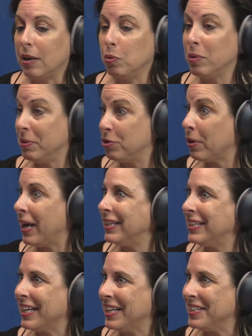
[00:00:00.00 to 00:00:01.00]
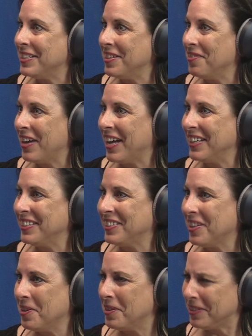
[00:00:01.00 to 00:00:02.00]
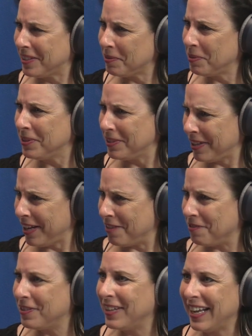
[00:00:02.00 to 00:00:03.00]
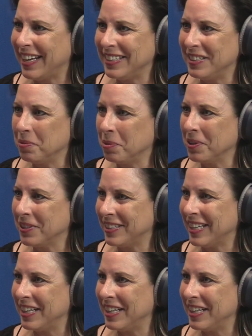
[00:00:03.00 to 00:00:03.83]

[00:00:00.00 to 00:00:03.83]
We've been trying to get into Nevada, so it was tough, and we're excited.